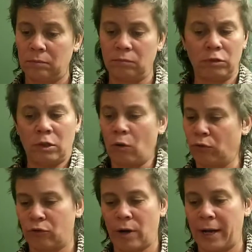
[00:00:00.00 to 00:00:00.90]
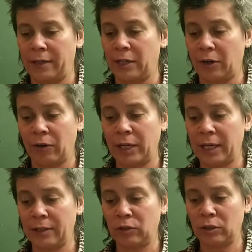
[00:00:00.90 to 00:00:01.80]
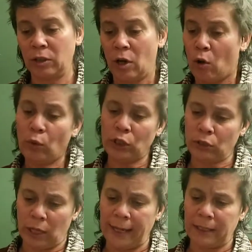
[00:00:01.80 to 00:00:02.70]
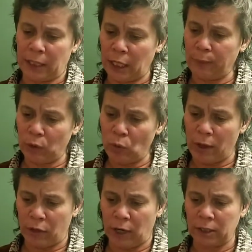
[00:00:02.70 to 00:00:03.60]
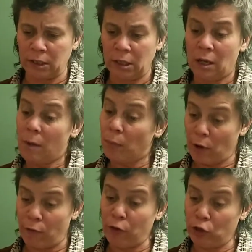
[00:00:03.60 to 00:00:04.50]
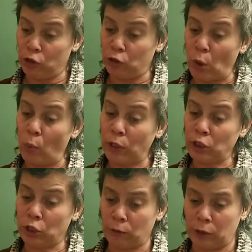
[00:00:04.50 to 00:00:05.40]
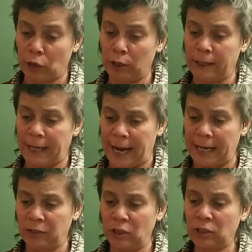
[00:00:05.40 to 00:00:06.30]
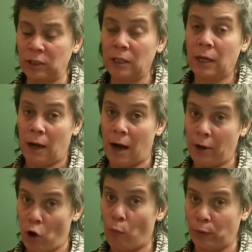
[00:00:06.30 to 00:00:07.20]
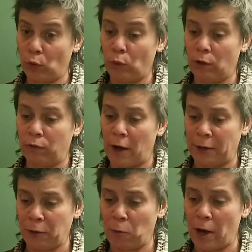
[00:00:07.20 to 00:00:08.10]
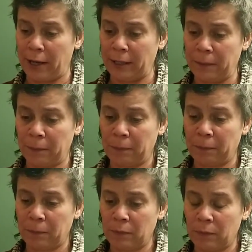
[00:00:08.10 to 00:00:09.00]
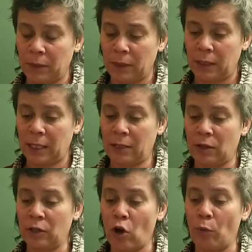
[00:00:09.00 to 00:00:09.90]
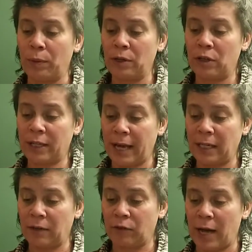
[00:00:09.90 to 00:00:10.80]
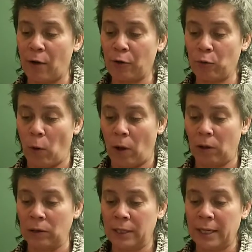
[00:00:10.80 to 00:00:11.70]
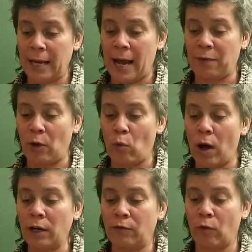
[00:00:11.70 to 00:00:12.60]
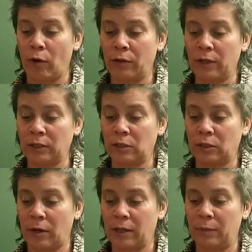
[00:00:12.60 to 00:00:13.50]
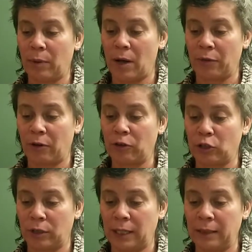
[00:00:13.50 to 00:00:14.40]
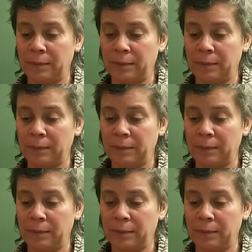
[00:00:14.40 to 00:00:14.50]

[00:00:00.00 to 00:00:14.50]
"Don't try, dear," he answered. "We should like to keep you with us, but if it is your wish to return to Kansas, I hope you will find a way." He then opened the gate of the outer wall, and they walked forth and started upon their journey.